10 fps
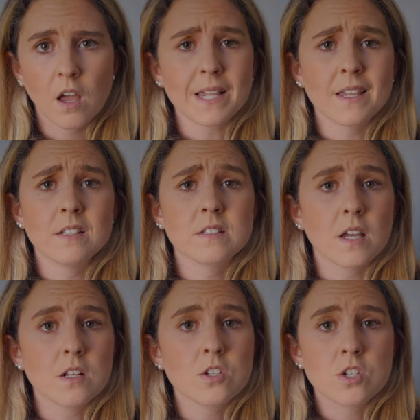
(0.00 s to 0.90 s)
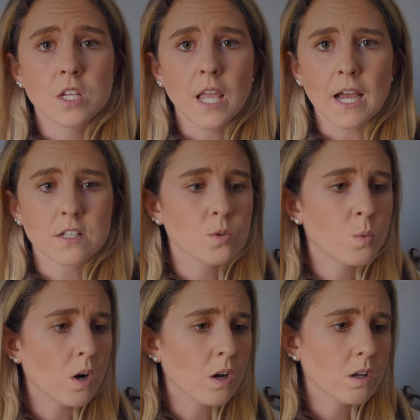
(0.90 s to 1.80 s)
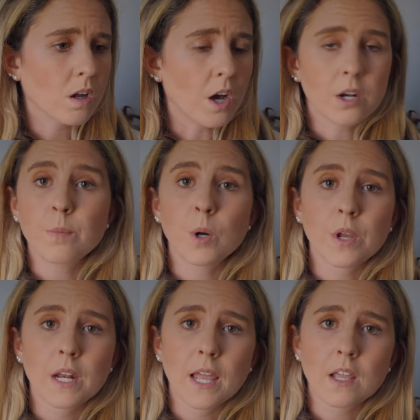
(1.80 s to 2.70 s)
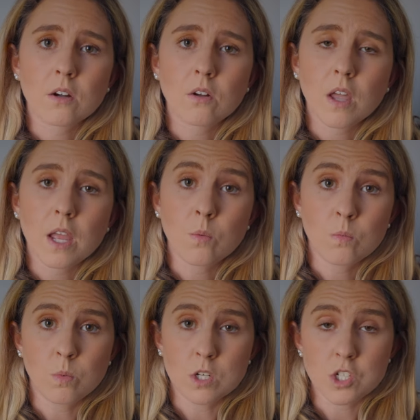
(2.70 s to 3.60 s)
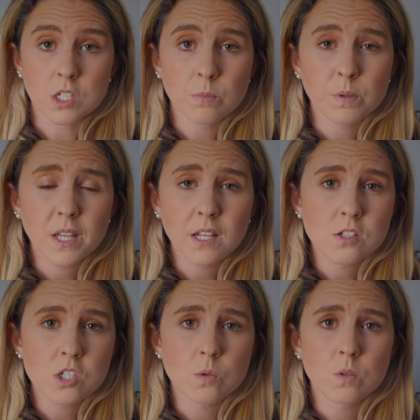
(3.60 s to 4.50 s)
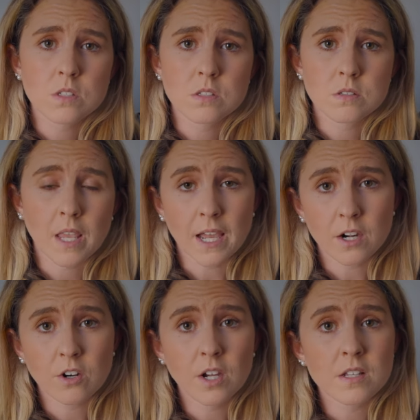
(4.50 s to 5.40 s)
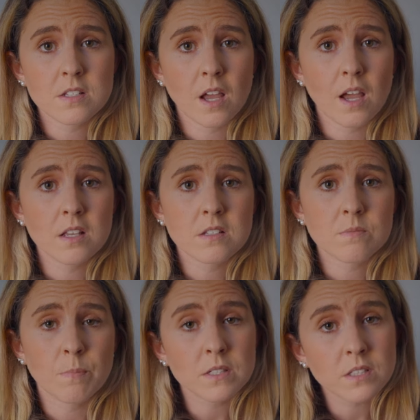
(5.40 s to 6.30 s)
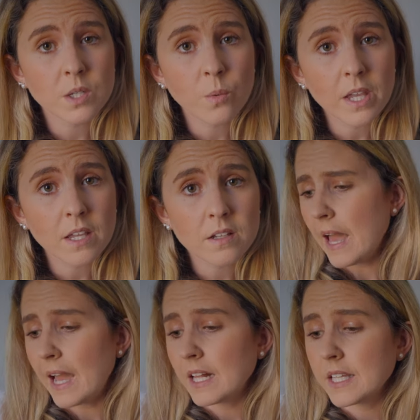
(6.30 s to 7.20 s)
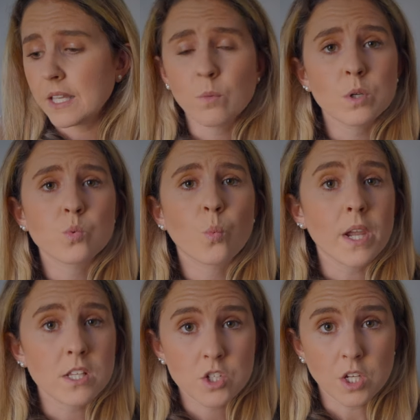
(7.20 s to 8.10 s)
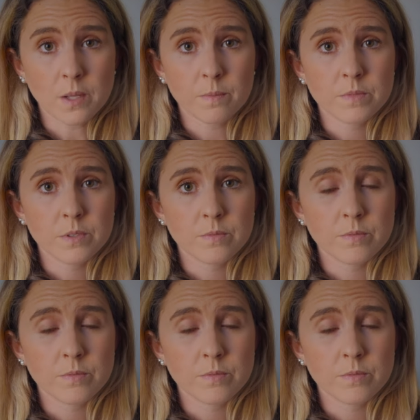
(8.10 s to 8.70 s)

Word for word: Becky said she had to work on a broken ankle, and when she complained, she was categorized as mentally weak. Ellie was weight shamed.